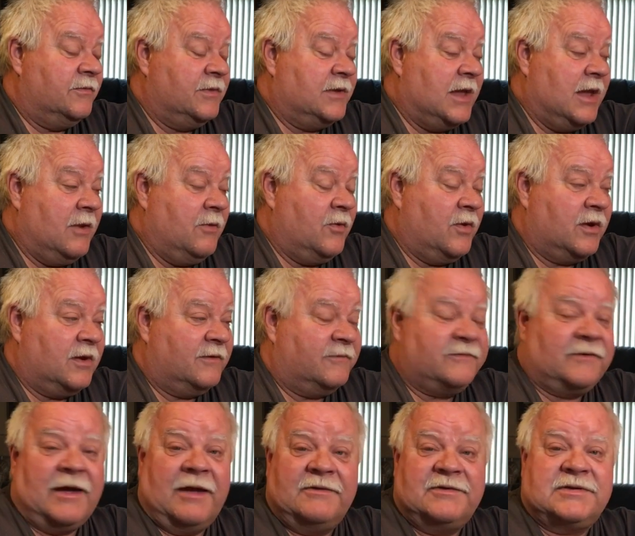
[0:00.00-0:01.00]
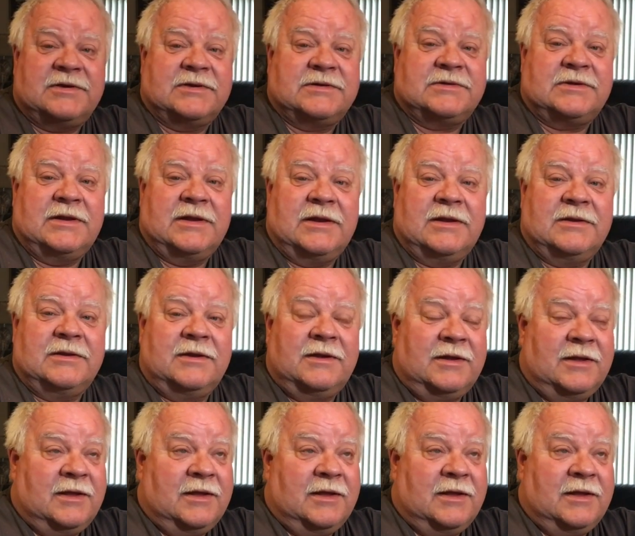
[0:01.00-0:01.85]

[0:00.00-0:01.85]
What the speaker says: K10516